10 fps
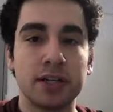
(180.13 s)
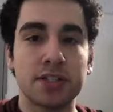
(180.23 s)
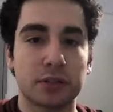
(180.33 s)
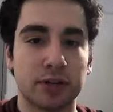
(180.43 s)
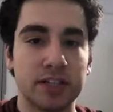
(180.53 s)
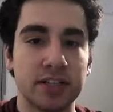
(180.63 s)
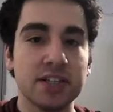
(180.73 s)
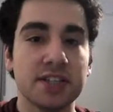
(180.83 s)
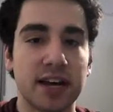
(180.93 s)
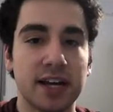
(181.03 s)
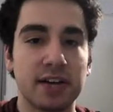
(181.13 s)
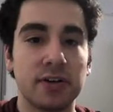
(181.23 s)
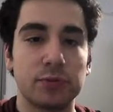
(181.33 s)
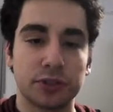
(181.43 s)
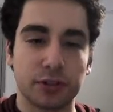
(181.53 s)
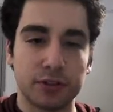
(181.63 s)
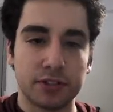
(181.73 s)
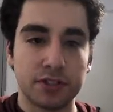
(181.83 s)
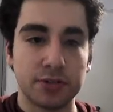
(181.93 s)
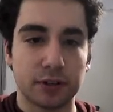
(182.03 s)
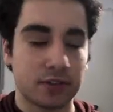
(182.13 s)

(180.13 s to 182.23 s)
is a great thing to say when you're going to the store.